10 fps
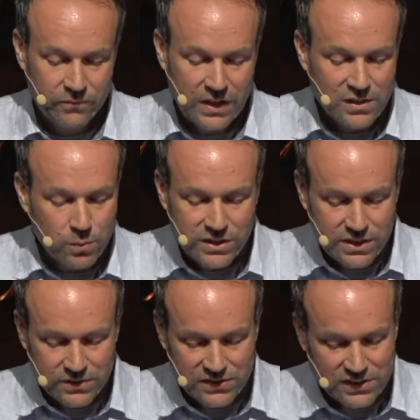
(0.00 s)
Guys, what do
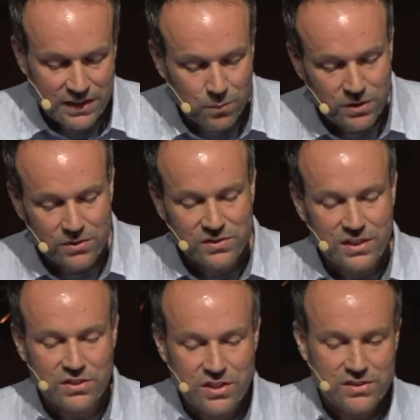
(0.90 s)
you see when you
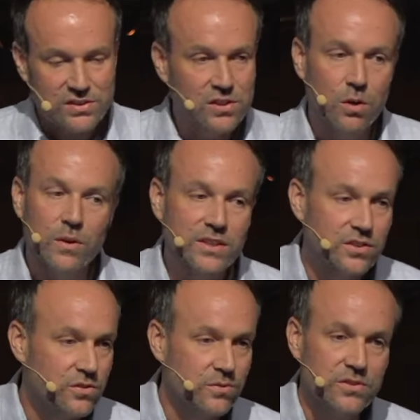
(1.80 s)
see Jesus going to
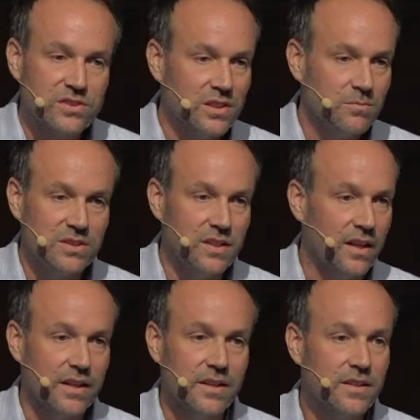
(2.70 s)
Jerusalem to
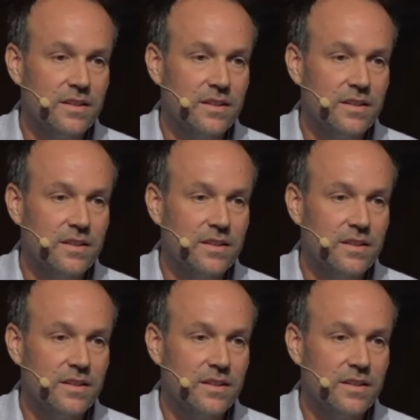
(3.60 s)
die?